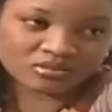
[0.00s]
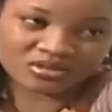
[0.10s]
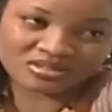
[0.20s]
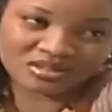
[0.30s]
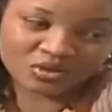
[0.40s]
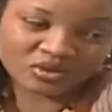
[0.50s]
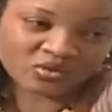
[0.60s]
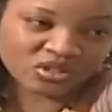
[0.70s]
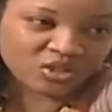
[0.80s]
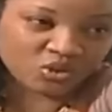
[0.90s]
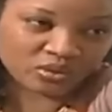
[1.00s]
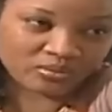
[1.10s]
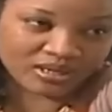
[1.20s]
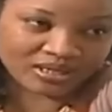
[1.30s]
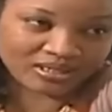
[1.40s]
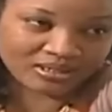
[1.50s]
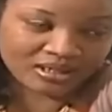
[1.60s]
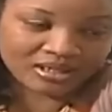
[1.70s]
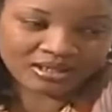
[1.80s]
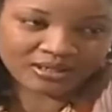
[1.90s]
to see you if we knew you were back.
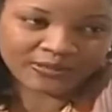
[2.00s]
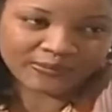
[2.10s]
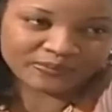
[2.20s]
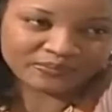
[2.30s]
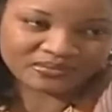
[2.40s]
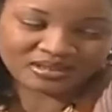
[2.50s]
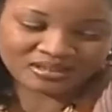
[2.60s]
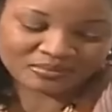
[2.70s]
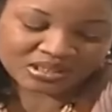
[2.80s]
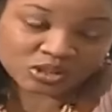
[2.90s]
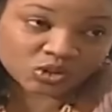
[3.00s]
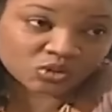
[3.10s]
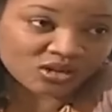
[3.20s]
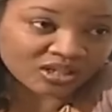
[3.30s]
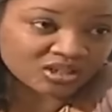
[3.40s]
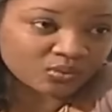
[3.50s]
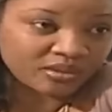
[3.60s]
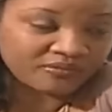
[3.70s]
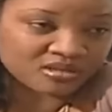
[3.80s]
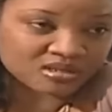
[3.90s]
Yeah, but Sue actually
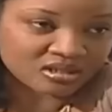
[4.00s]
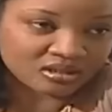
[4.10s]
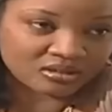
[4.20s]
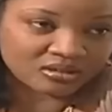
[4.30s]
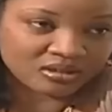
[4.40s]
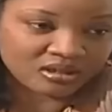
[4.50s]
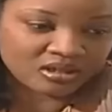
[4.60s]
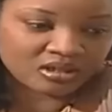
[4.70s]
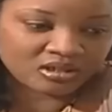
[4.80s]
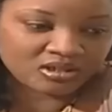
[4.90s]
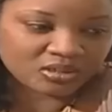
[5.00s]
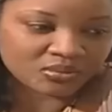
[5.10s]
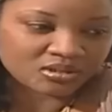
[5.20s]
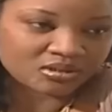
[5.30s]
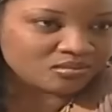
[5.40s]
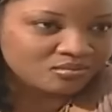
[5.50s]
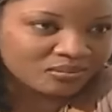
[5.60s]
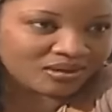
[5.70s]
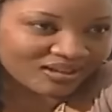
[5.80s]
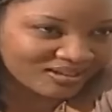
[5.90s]
went visiting. She would soon be
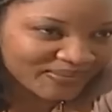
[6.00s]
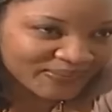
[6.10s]
back.